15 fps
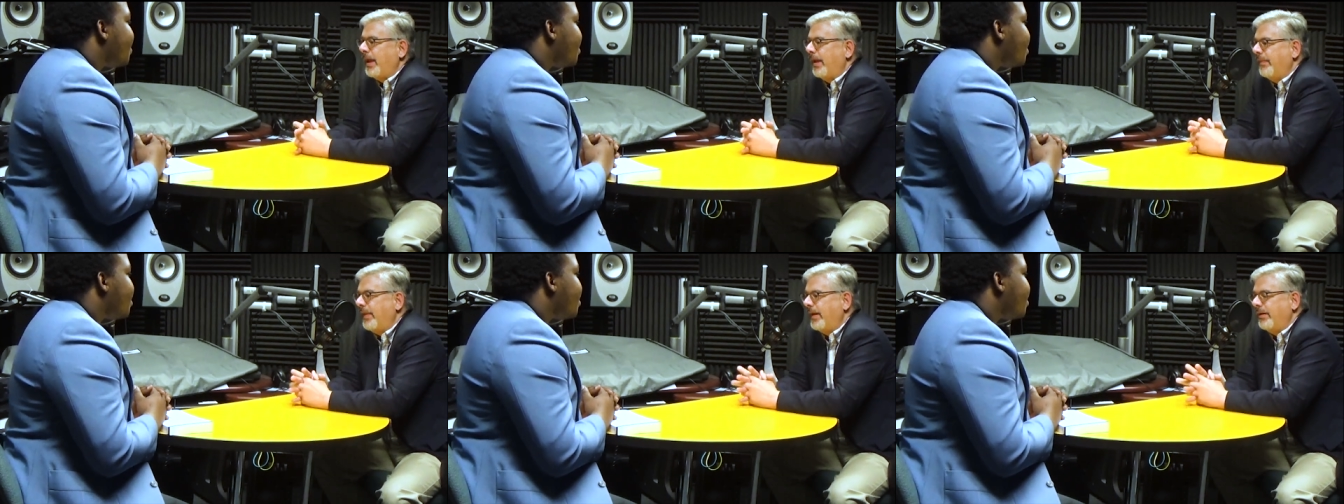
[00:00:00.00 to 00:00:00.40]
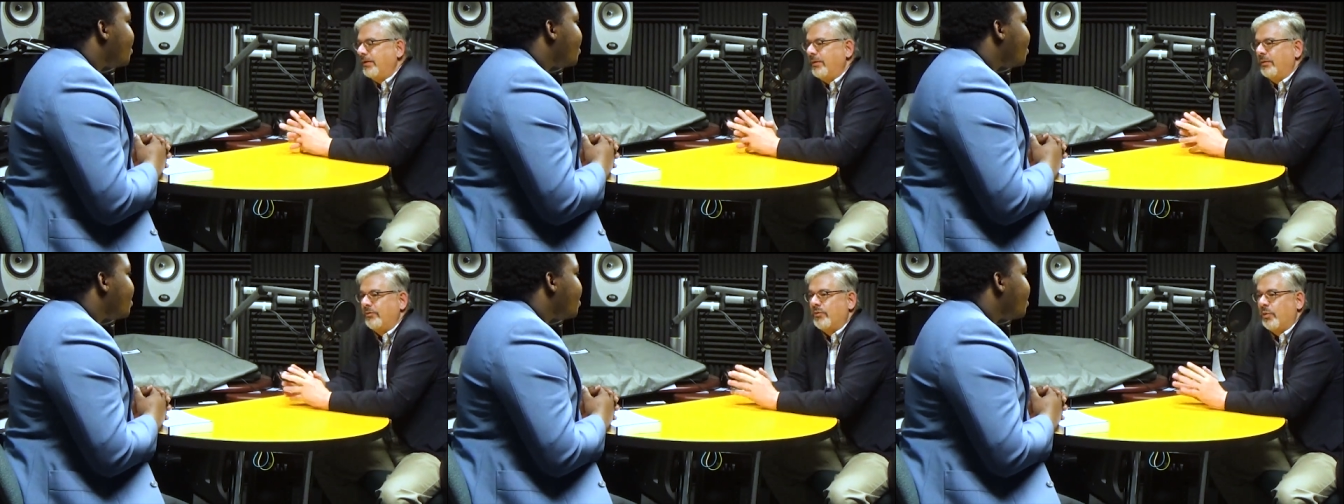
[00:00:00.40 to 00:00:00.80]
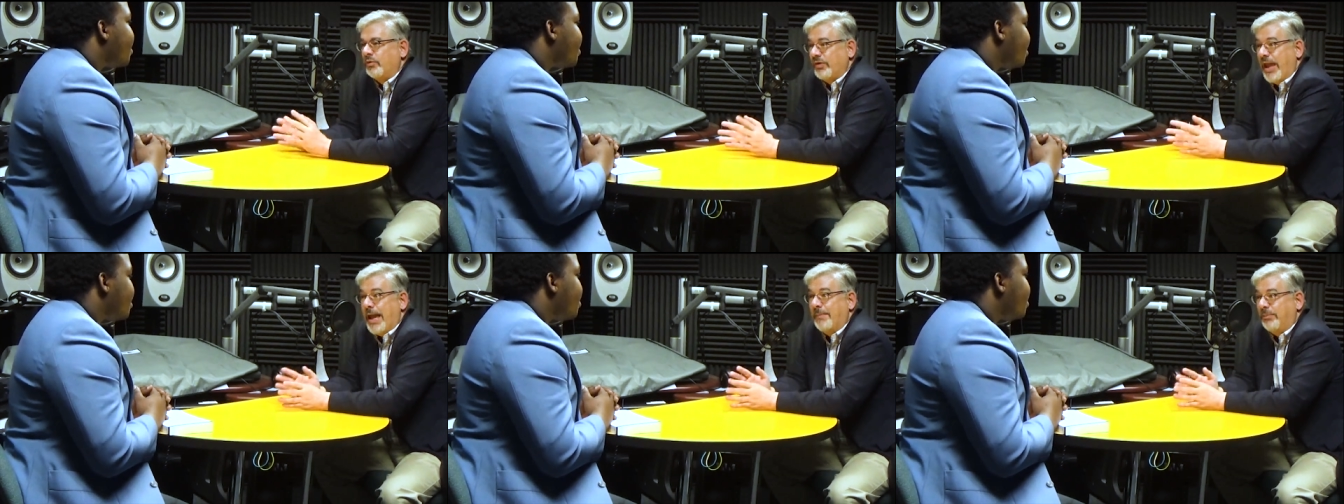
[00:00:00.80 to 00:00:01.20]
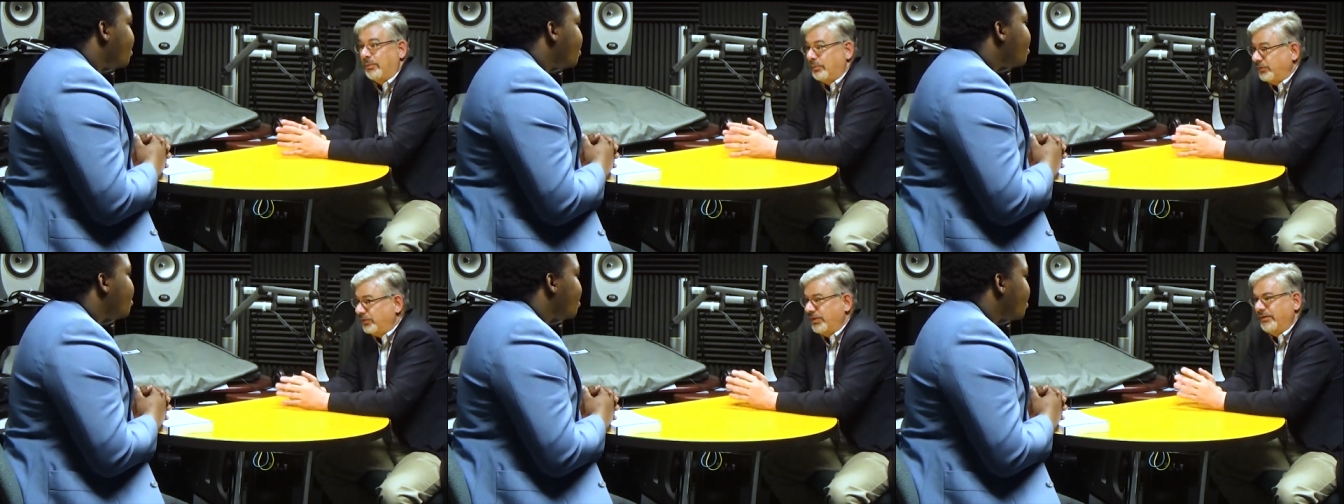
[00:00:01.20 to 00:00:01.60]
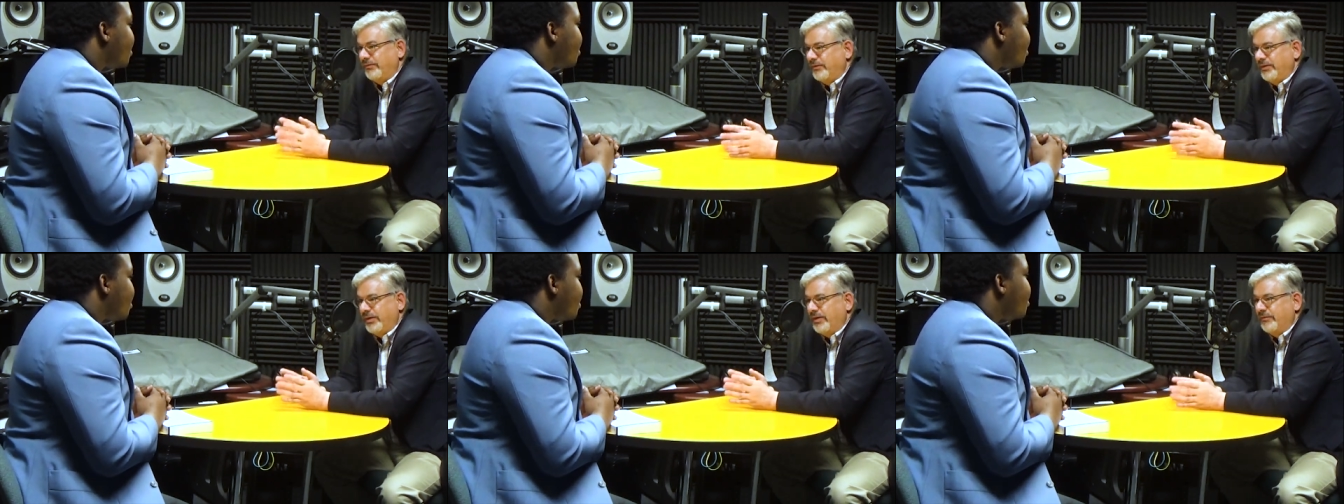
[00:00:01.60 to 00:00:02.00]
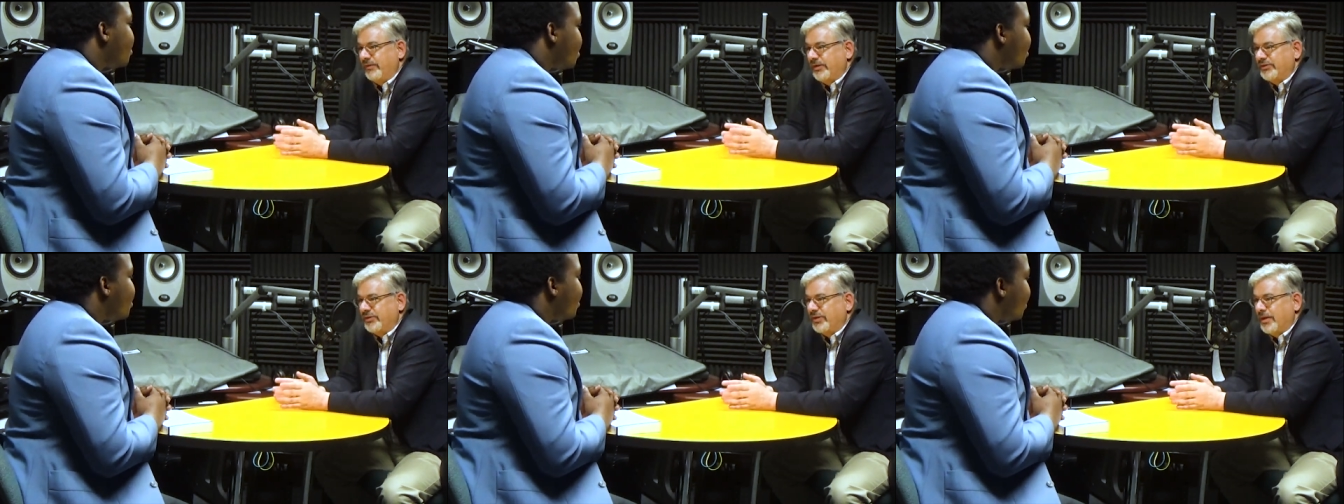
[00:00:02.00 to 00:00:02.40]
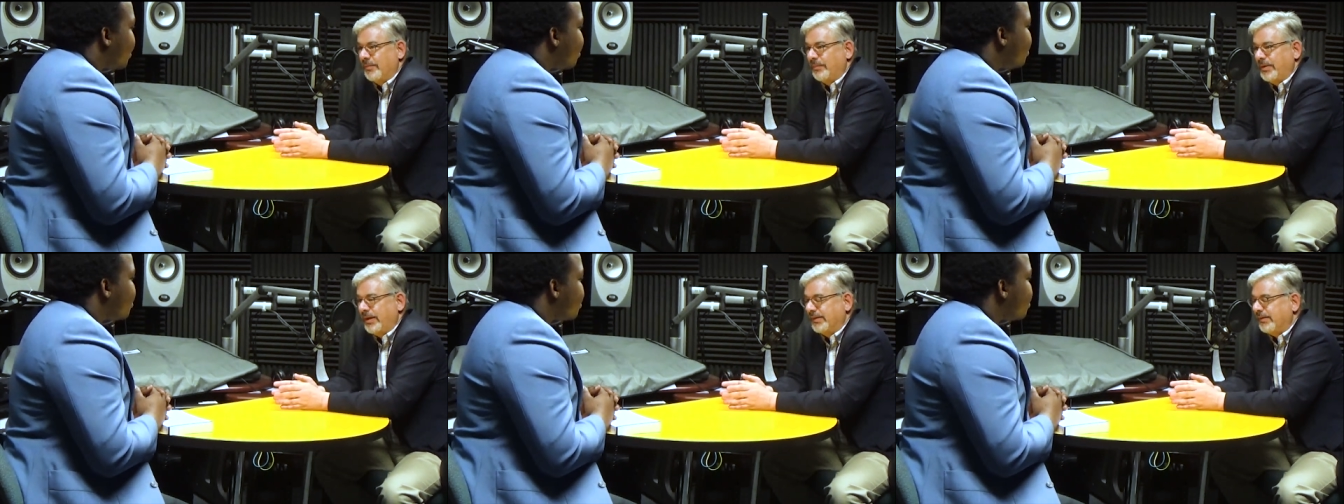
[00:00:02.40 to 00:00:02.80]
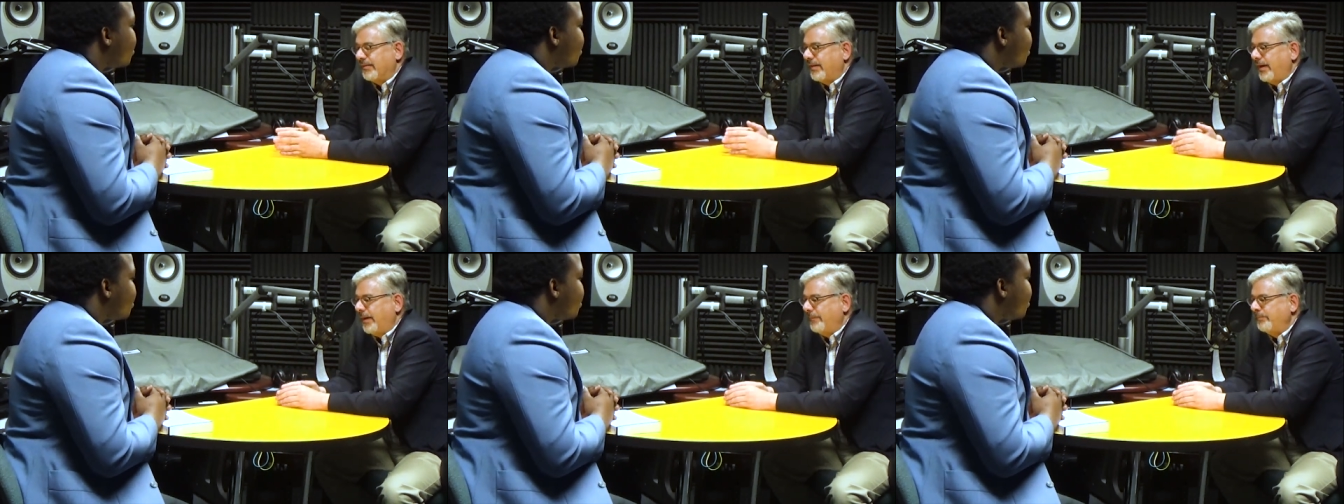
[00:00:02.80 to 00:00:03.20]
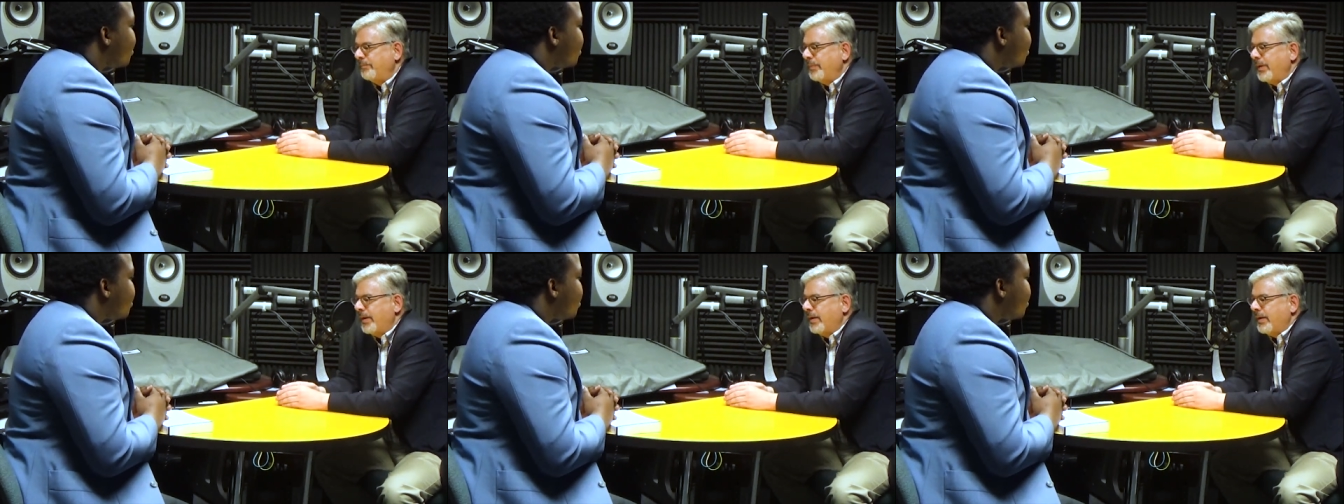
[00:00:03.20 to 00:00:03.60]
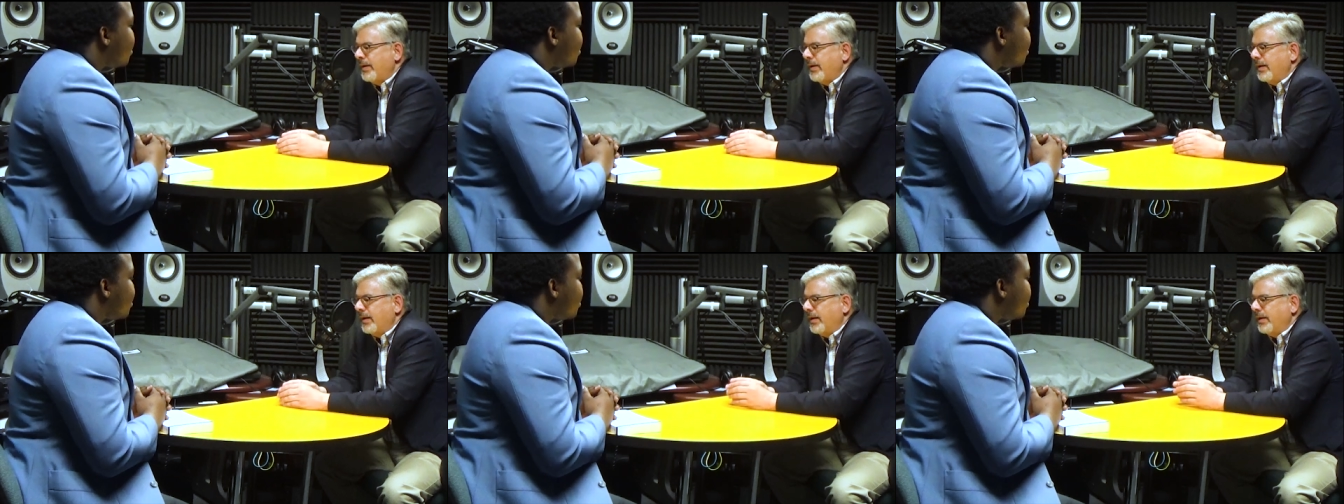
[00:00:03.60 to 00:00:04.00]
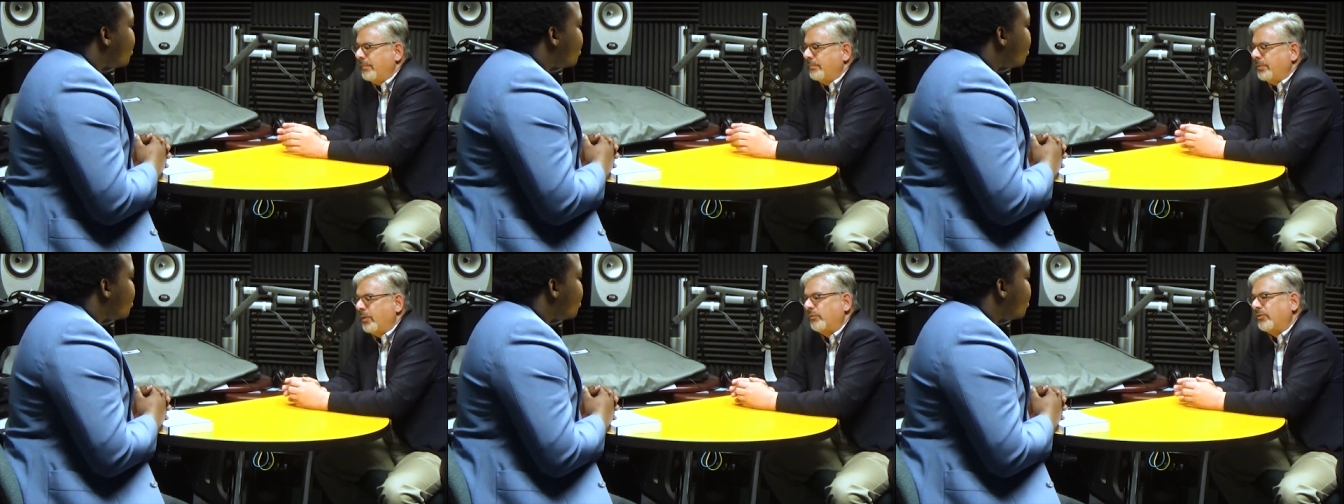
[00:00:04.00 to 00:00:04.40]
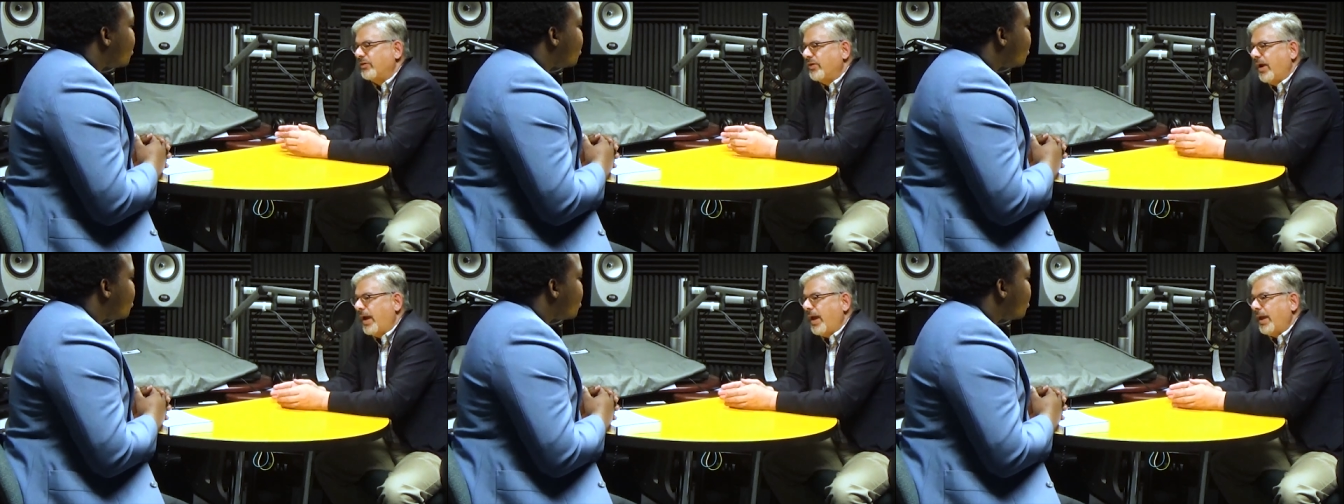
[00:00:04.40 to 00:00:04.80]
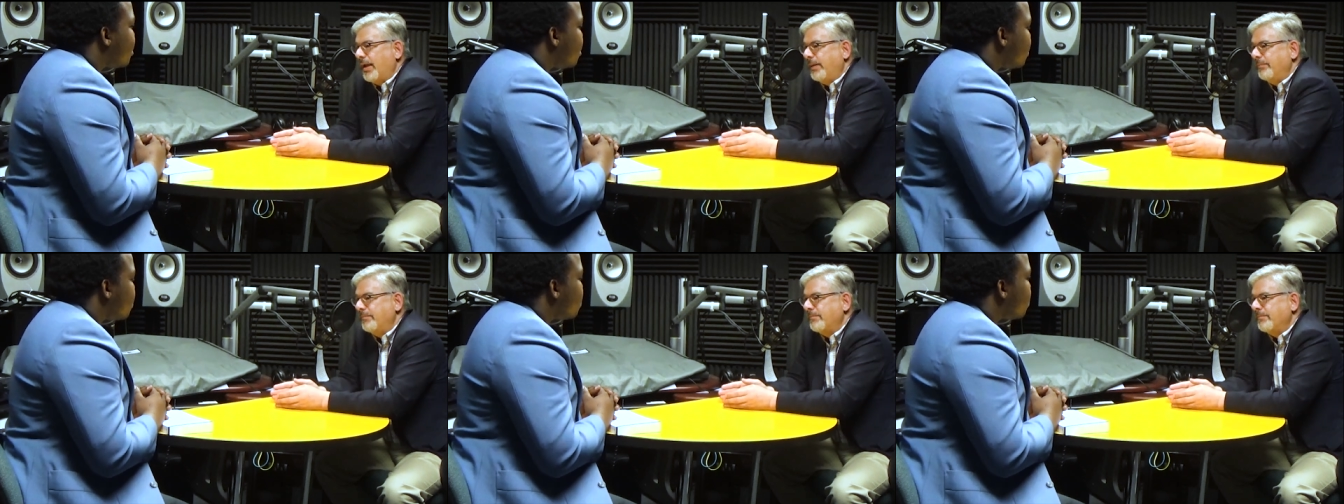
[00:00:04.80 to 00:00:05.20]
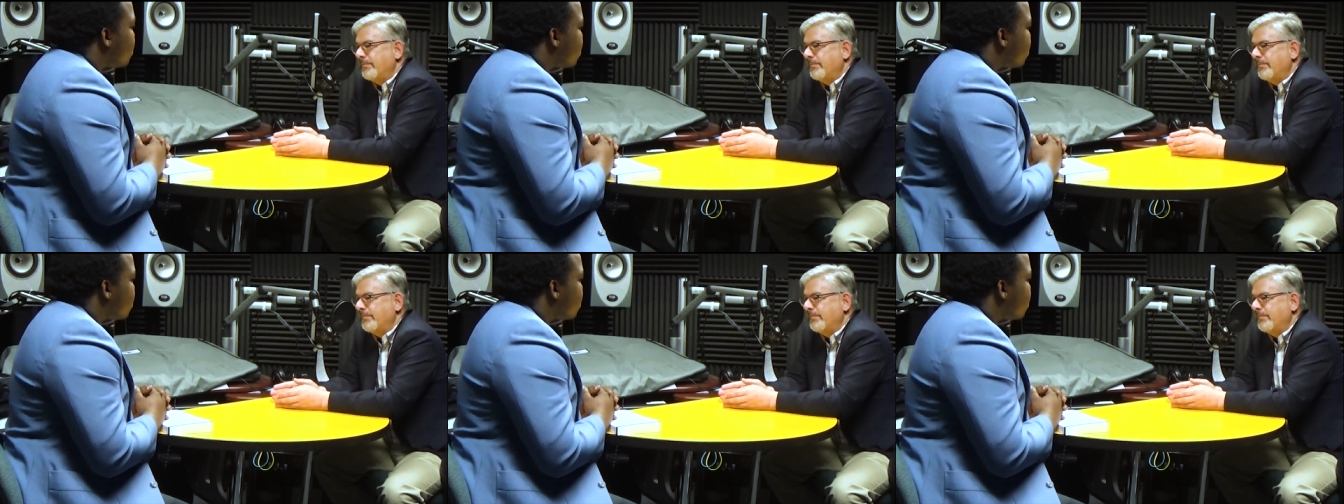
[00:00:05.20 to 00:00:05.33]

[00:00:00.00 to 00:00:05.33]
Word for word: And then, you know, of course, Apple was an innovation company at the time. Uh, but over time,